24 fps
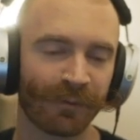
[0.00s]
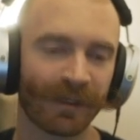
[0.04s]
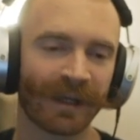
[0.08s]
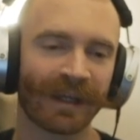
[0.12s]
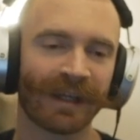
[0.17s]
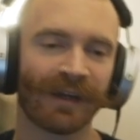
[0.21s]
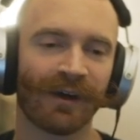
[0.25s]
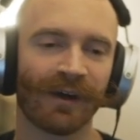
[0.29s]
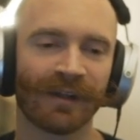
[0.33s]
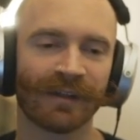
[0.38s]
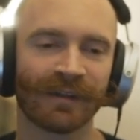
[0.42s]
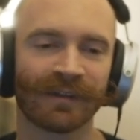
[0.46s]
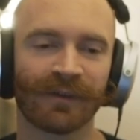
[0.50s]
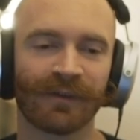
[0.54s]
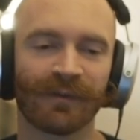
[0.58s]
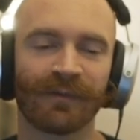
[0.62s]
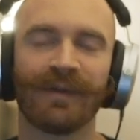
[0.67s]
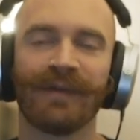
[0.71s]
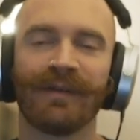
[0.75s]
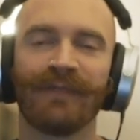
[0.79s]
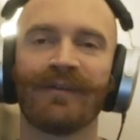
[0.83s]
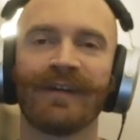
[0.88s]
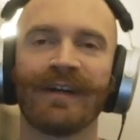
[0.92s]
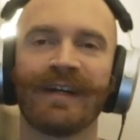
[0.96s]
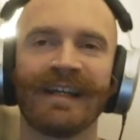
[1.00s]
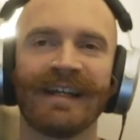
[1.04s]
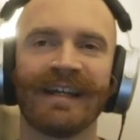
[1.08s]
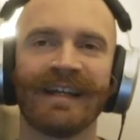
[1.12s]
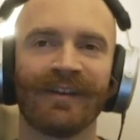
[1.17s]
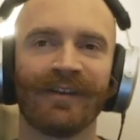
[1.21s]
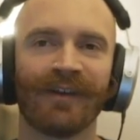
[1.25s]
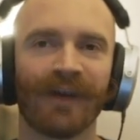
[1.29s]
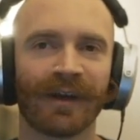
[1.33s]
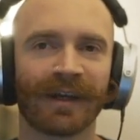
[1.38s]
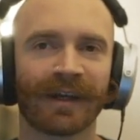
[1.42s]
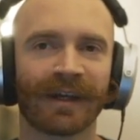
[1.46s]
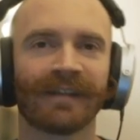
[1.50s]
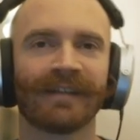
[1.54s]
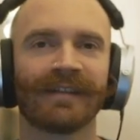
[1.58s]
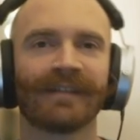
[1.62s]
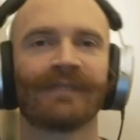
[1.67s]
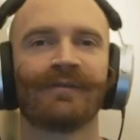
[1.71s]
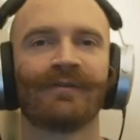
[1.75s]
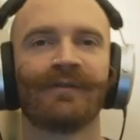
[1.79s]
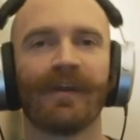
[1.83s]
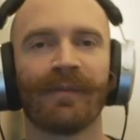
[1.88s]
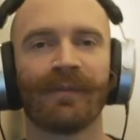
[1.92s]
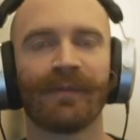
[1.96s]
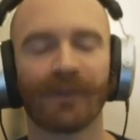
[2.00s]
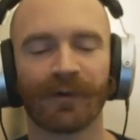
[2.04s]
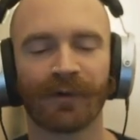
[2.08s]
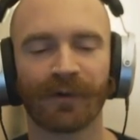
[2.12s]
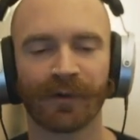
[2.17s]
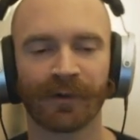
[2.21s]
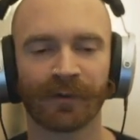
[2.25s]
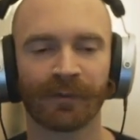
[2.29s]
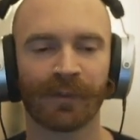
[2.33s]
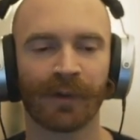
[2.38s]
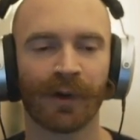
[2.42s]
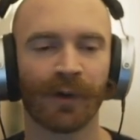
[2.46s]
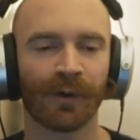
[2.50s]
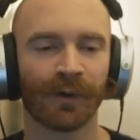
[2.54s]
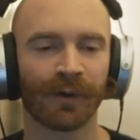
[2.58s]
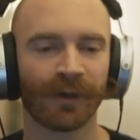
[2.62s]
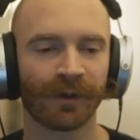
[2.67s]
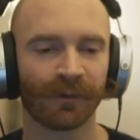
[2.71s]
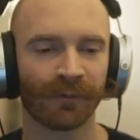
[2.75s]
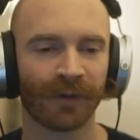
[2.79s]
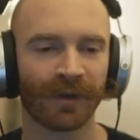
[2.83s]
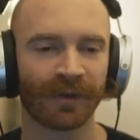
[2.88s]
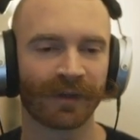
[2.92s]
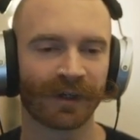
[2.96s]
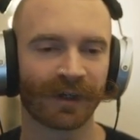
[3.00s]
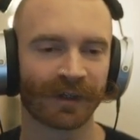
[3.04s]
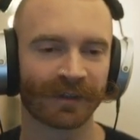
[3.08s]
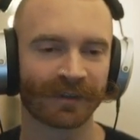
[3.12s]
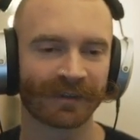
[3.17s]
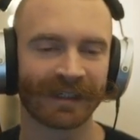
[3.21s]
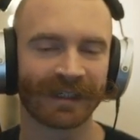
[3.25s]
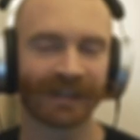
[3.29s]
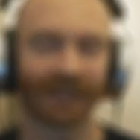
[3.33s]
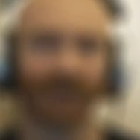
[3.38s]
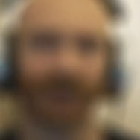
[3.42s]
we can also be really annoying and disrupt our opponent with cards like